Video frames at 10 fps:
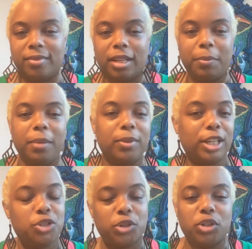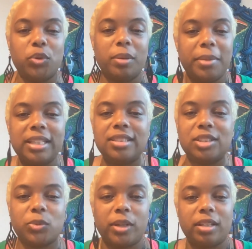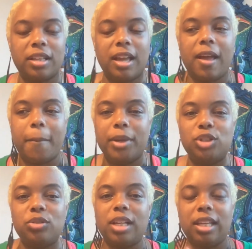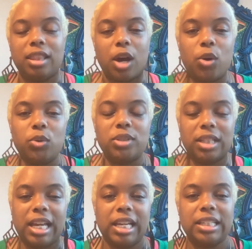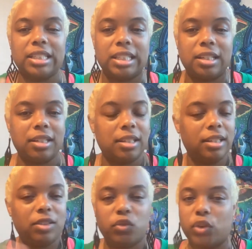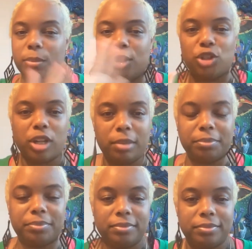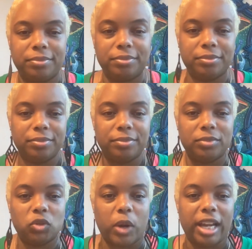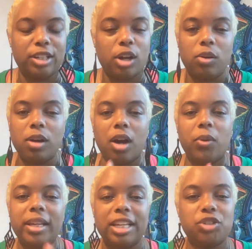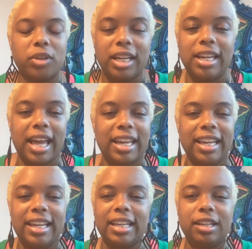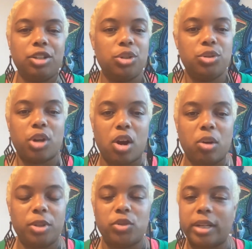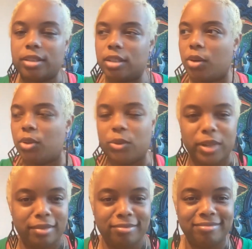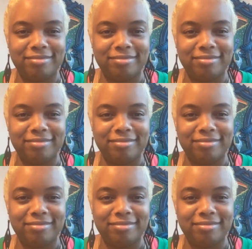the people that you're doing business with, but you need those things from the jump, right? Don't go and get your EIN and use your home address. Don't do it.